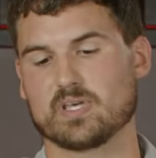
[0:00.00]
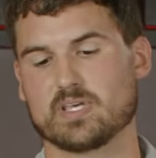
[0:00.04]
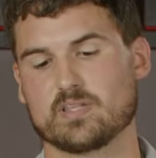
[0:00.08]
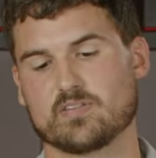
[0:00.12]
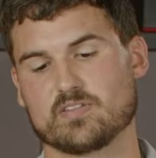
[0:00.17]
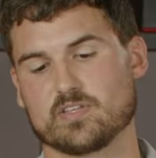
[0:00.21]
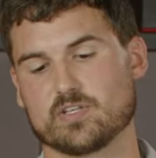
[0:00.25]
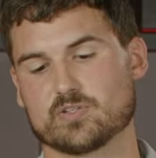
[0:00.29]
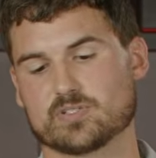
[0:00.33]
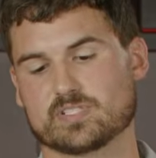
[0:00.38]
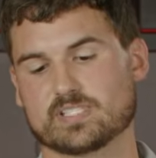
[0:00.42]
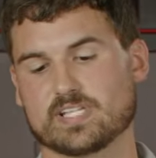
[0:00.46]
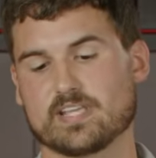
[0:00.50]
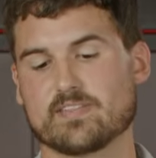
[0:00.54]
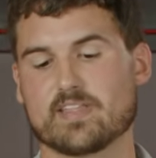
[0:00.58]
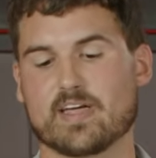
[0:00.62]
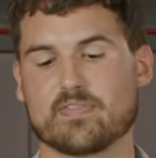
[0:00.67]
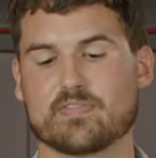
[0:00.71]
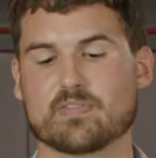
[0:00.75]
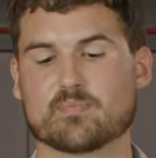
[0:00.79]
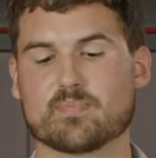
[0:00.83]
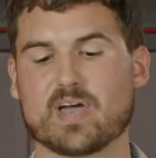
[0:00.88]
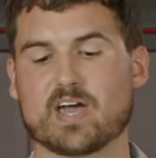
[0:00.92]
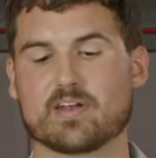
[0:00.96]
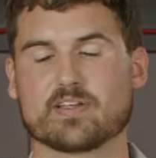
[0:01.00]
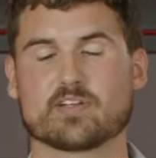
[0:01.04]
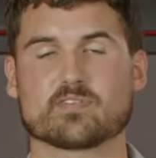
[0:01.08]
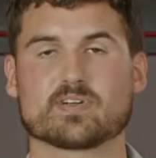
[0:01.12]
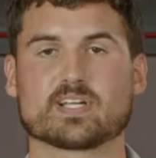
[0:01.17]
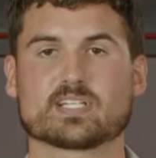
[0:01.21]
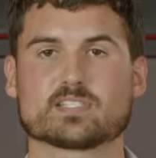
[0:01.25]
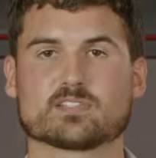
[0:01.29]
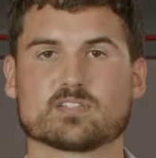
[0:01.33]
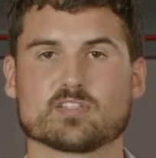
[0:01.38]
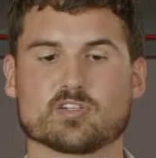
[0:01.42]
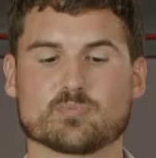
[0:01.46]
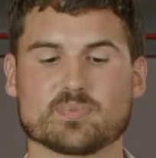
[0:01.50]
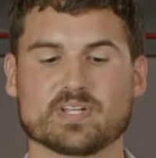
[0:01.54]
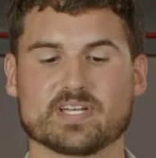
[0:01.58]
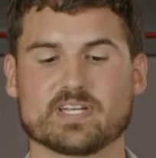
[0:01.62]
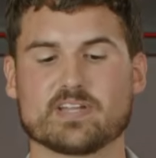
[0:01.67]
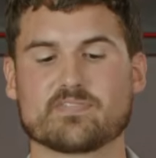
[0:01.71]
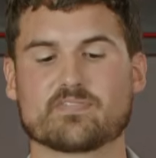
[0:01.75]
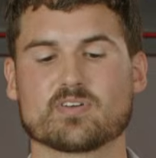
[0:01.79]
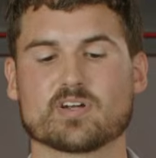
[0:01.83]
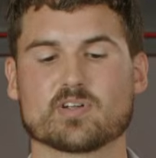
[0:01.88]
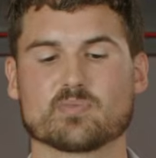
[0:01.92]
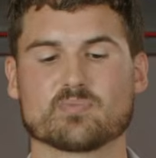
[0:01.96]
you'll see that the mounting ring is a little bit
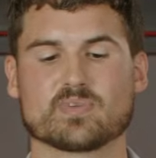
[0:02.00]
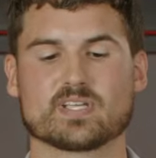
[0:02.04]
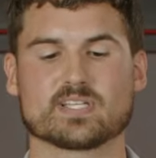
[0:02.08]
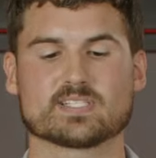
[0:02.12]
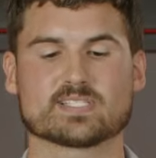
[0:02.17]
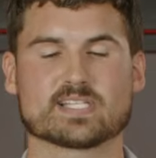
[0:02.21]
different because